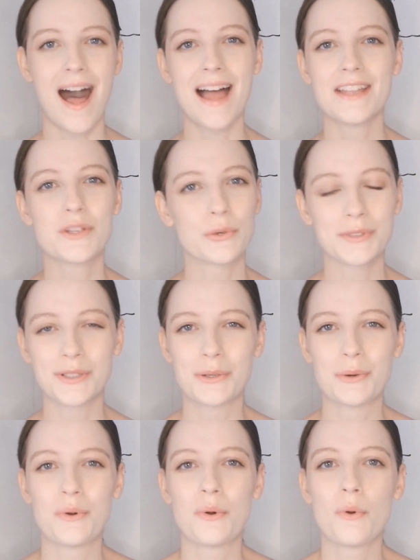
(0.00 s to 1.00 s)
I don't
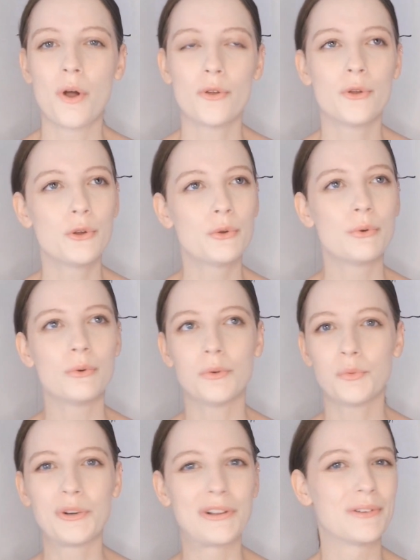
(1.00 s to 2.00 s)
know
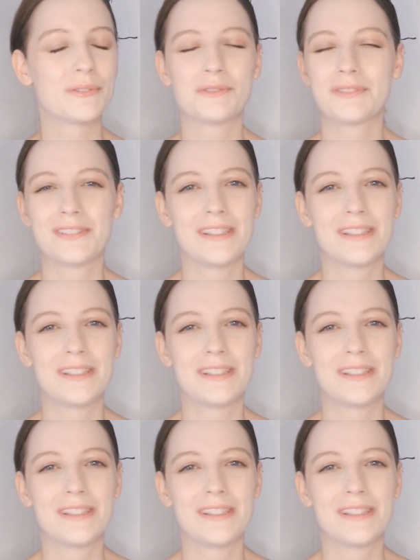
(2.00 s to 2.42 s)
who will